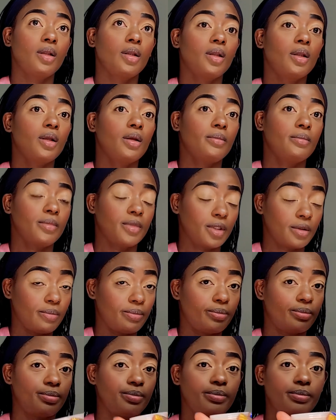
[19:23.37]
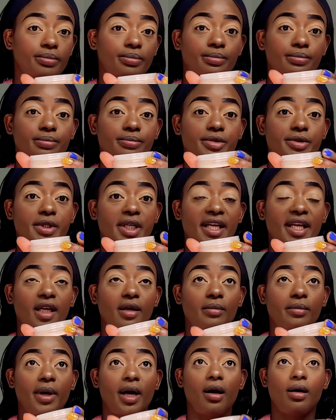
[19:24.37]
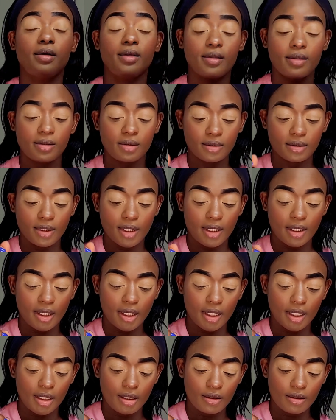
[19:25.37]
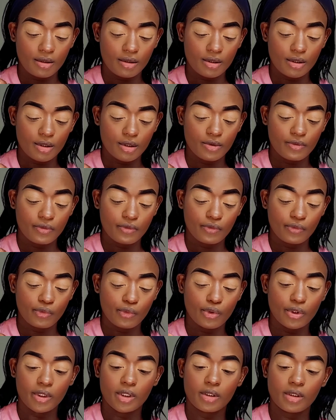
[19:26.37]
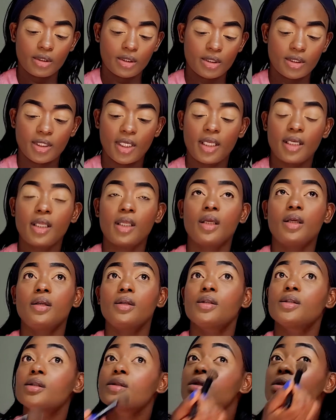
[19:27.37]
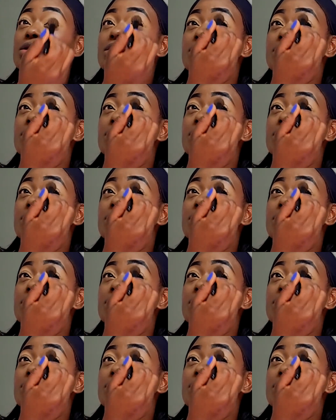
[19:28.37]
the setting powder that I use for setting, just